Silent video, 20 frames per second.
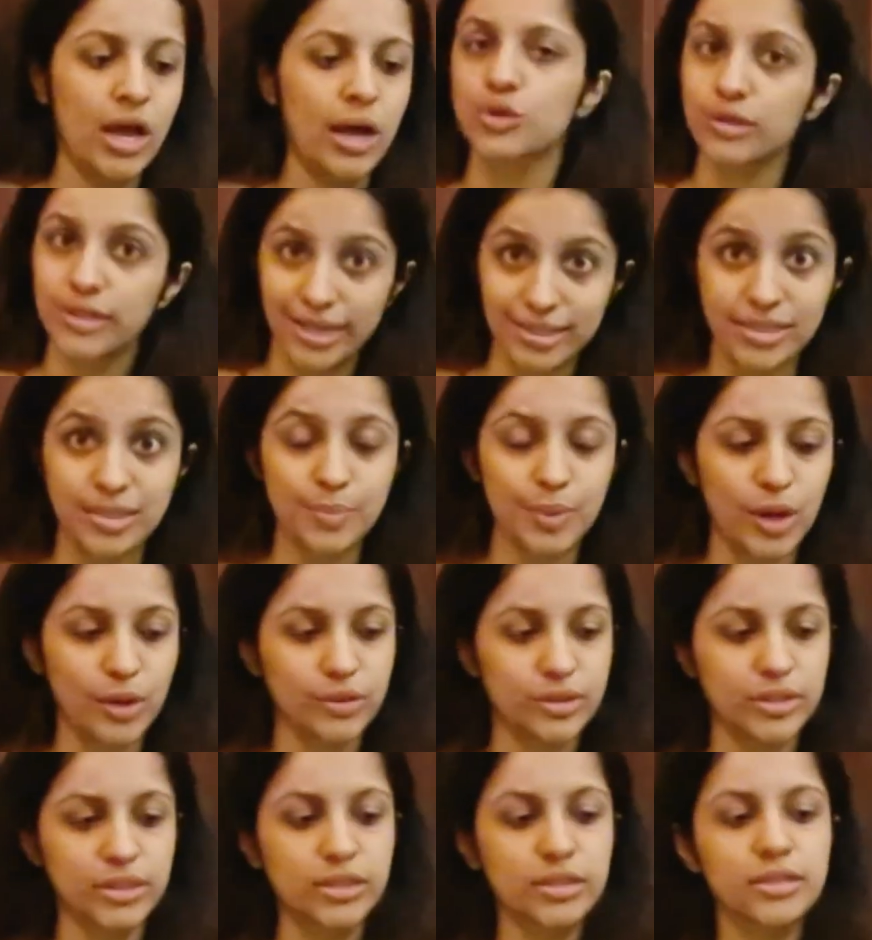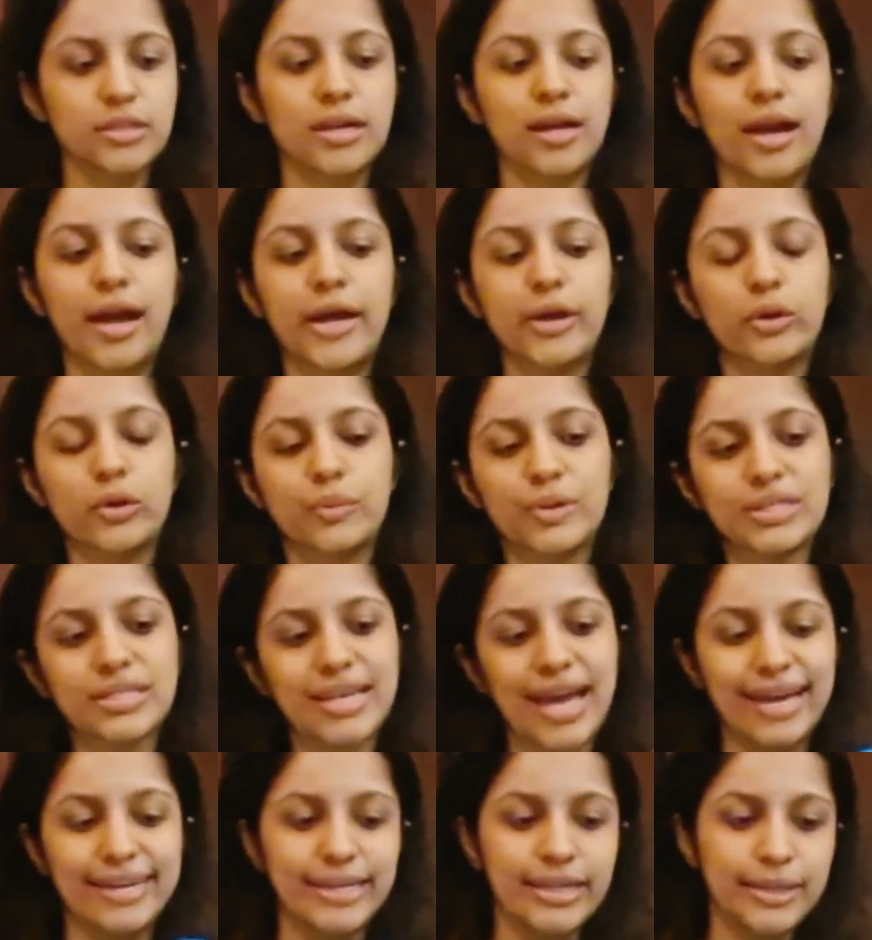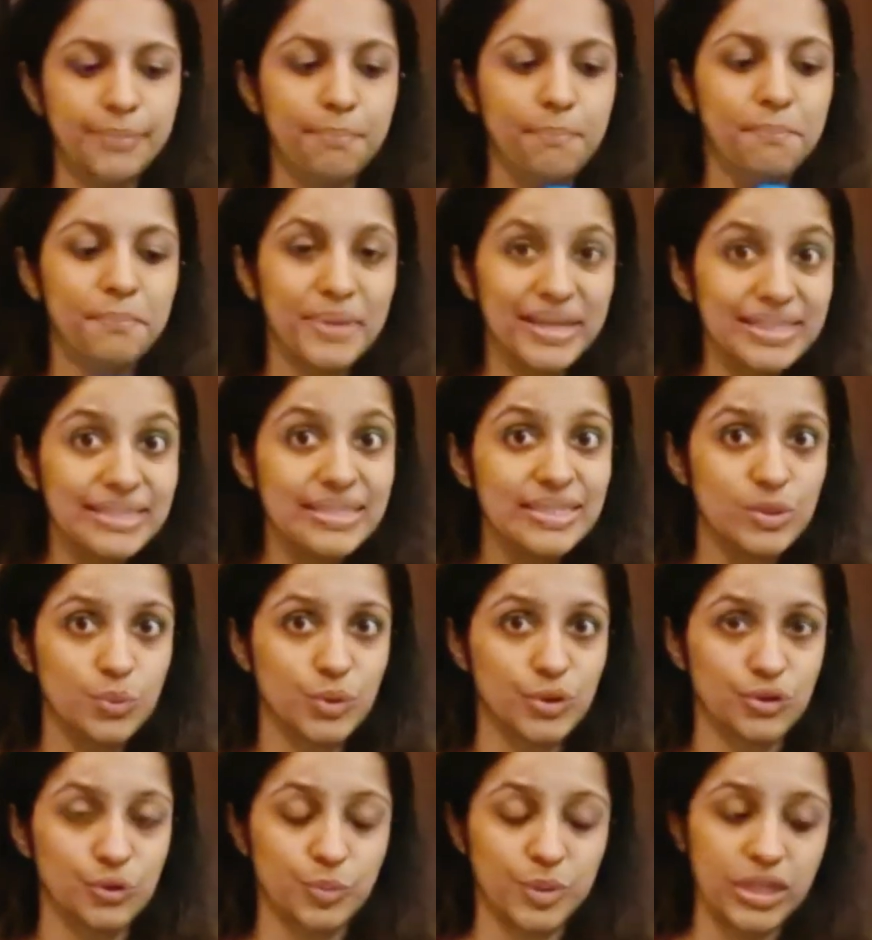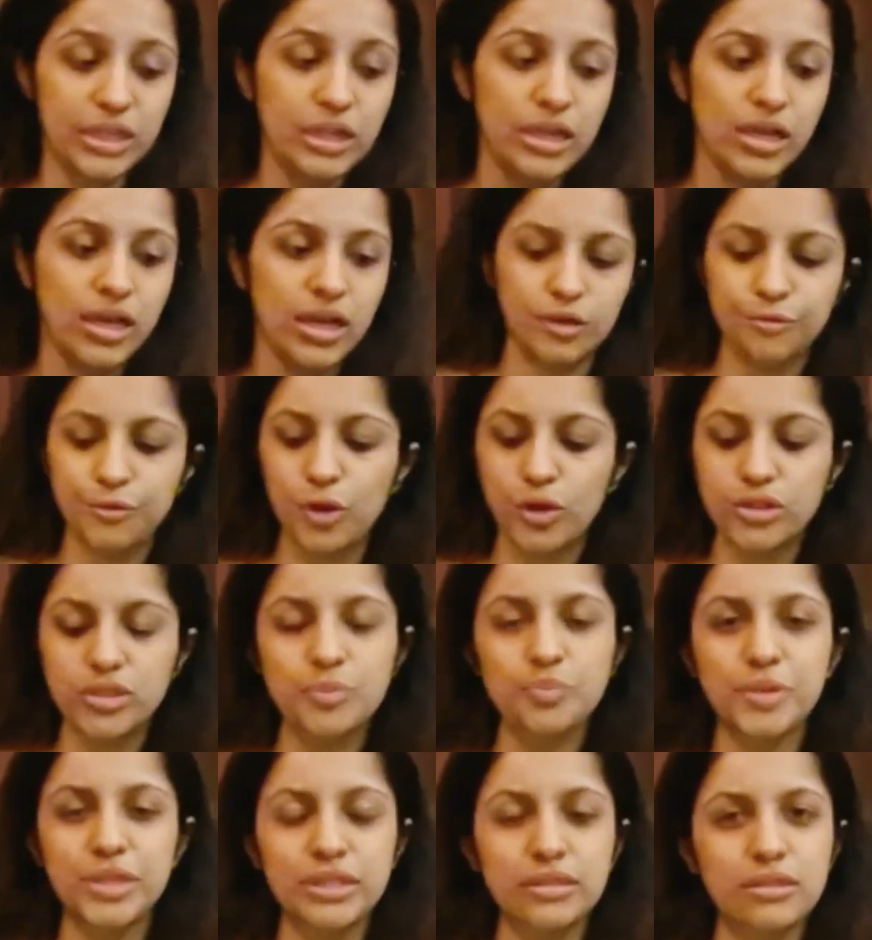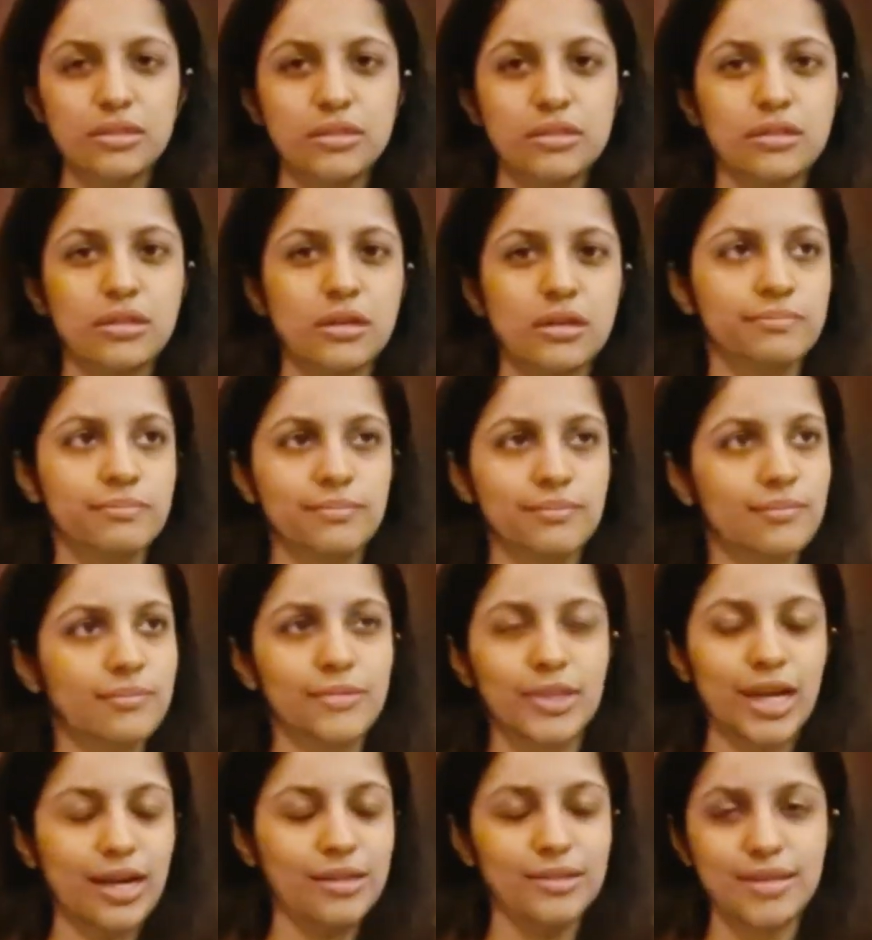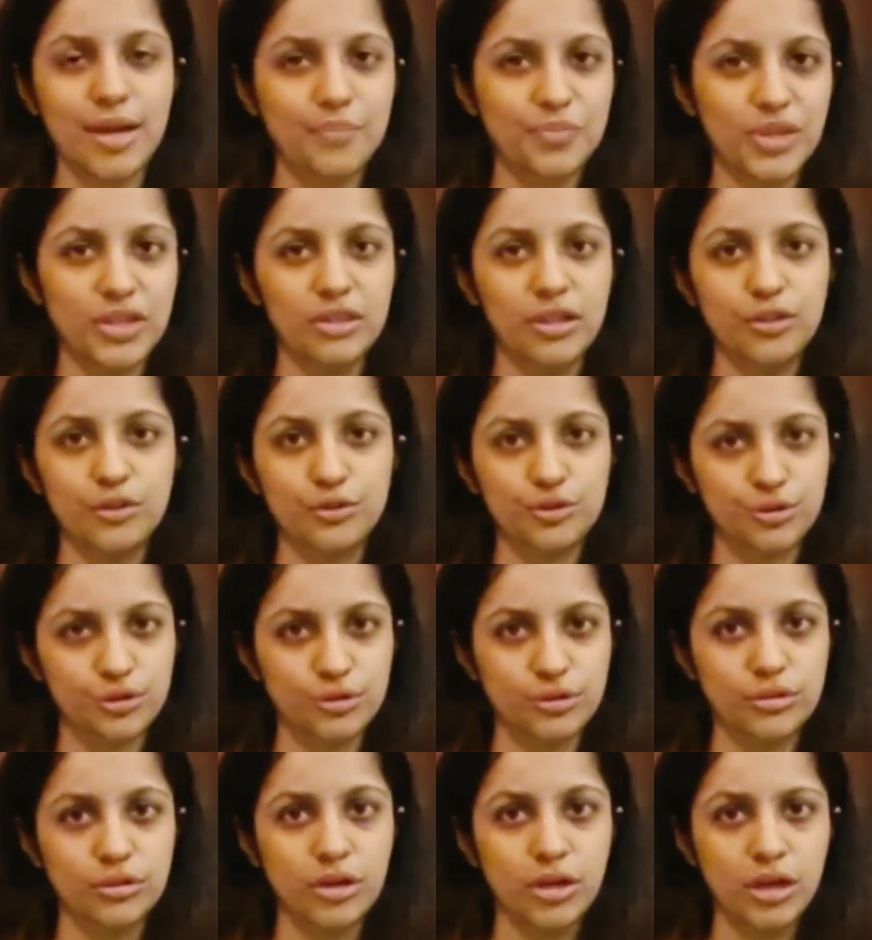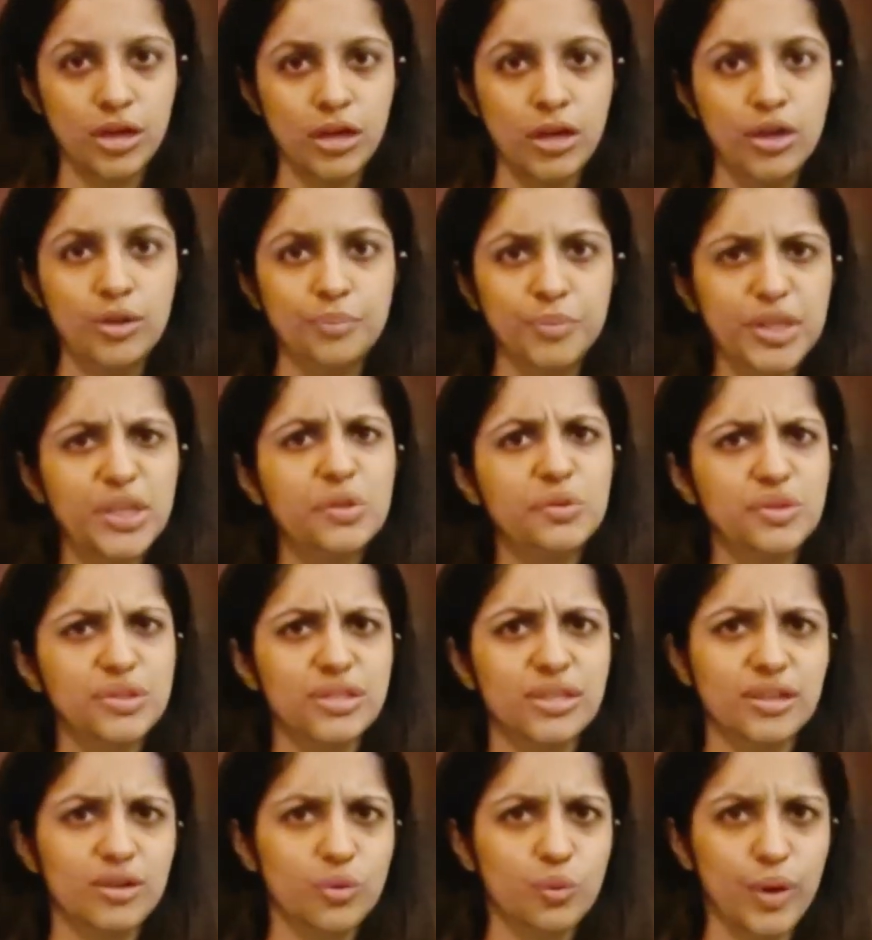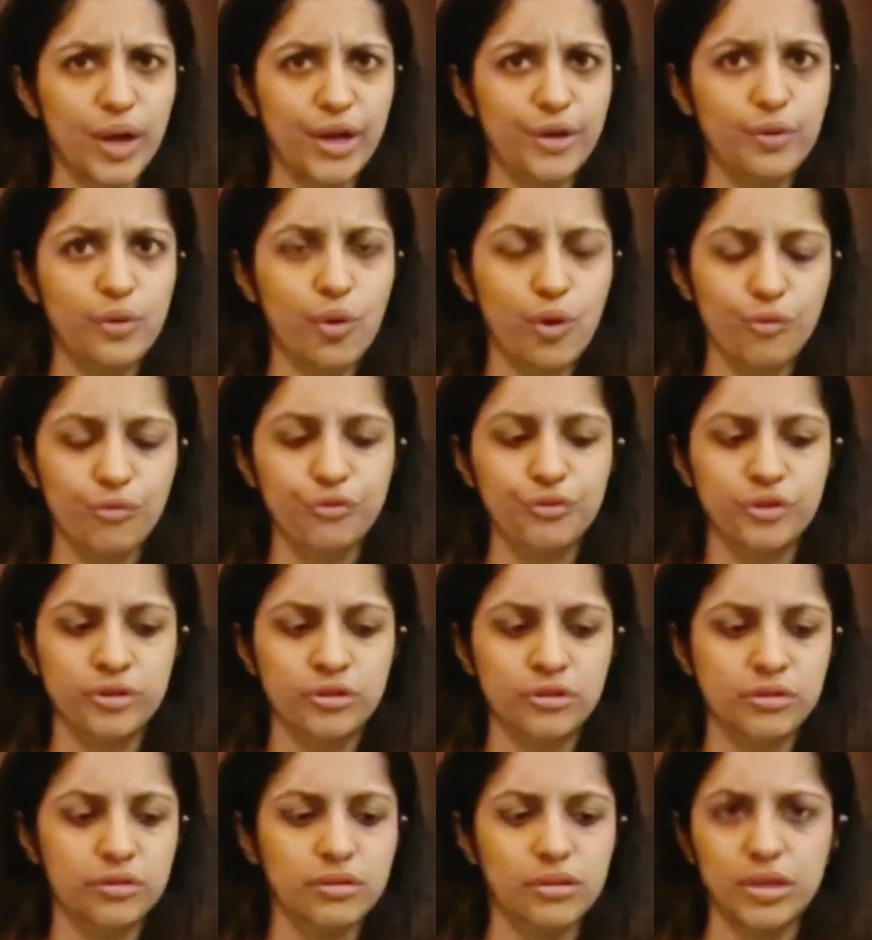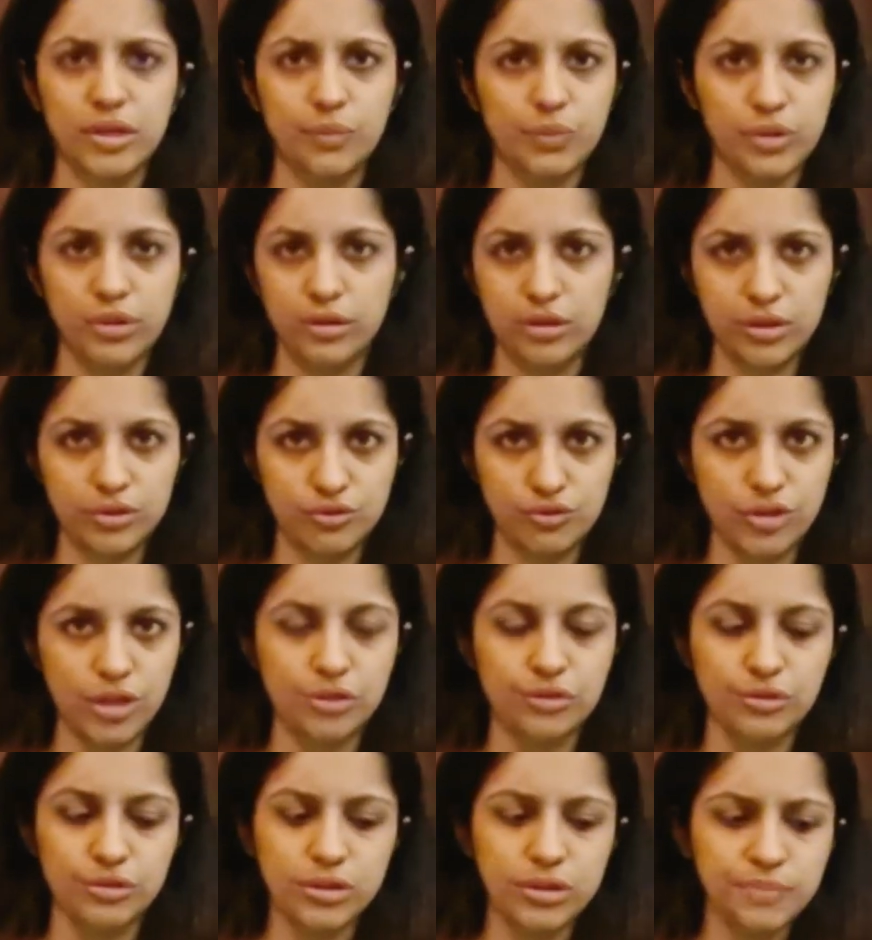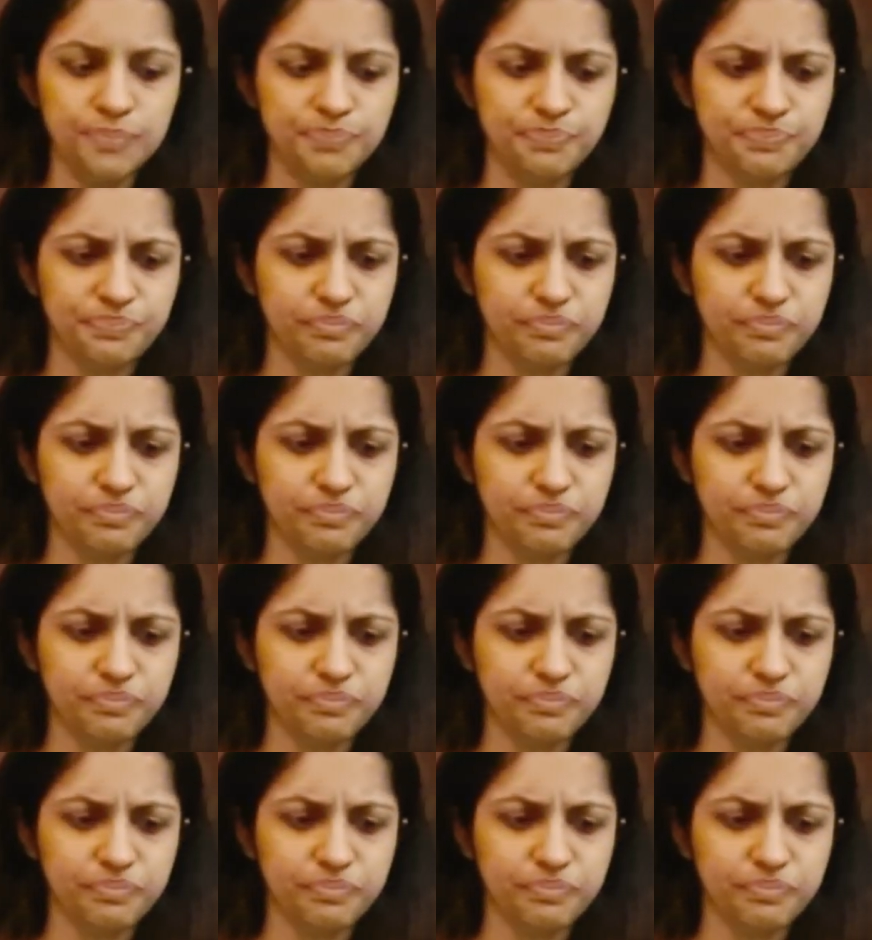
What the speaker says: So that's about it. I always carry mints with me. Of course, mints are something that you should be using quite often, even in general.